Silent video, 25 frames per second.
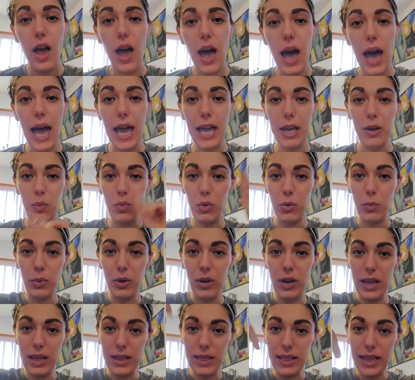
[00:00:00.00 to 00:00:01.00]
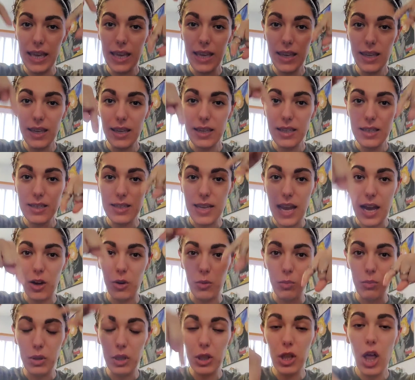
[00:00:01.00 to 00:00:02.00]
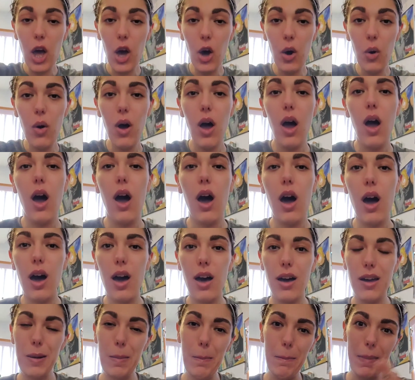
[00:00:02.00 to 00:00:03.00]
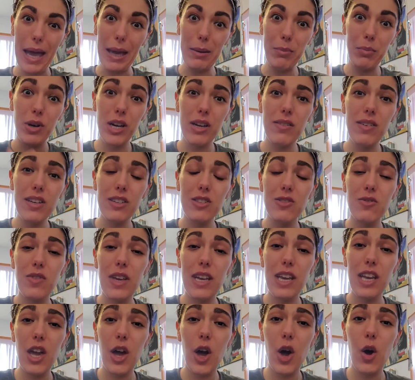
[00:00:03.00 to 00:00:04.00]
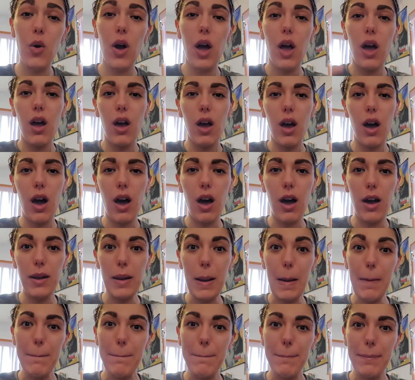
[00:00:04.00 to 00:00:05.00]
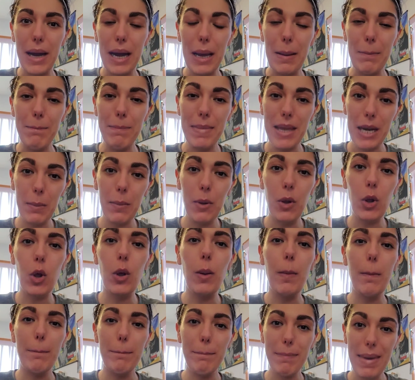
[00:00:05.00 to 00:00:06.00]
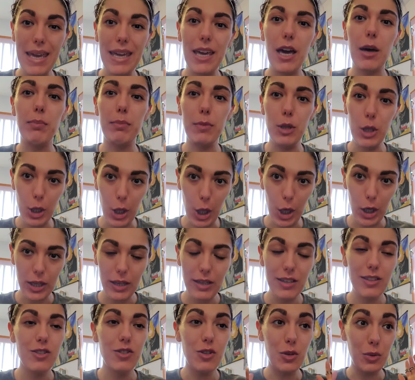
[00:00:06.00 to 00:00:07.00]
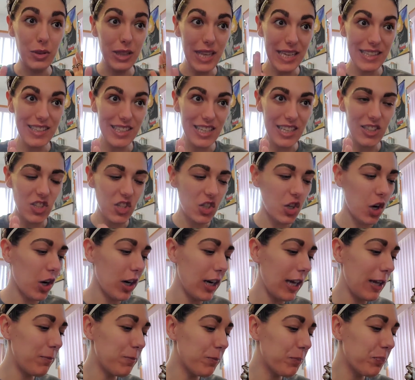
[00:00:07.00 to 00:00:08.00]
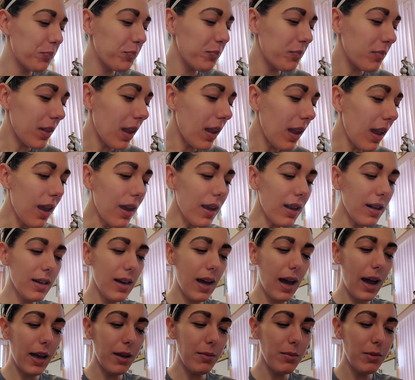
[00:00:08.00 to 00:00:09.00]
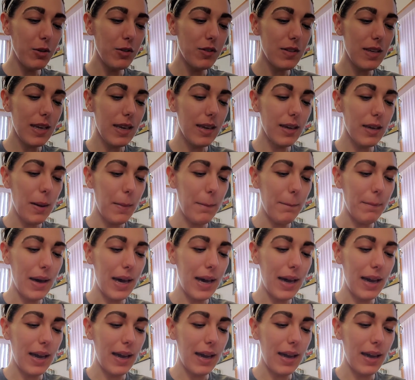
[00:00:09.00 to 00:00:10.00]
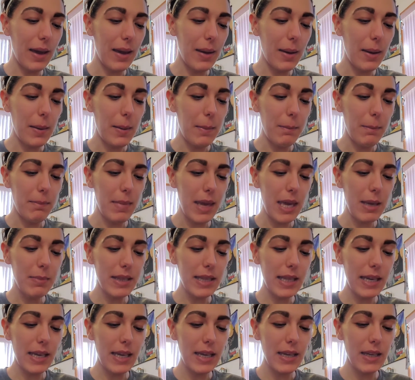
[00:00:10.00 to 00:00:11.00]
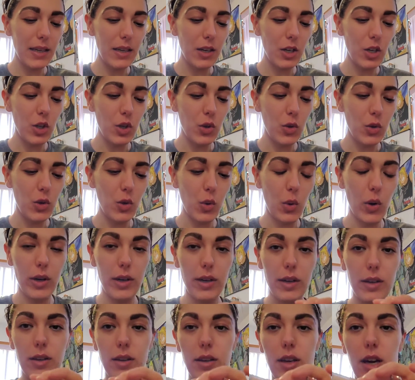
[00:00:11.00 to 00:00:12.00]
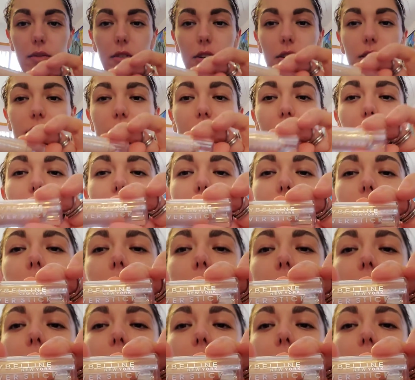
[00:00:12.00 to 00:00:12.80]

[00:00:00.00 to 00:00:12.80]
I will put a link down below on my previous video on my minimal makeup look. So let's get started. I'm using my Maybelline New York cover stick.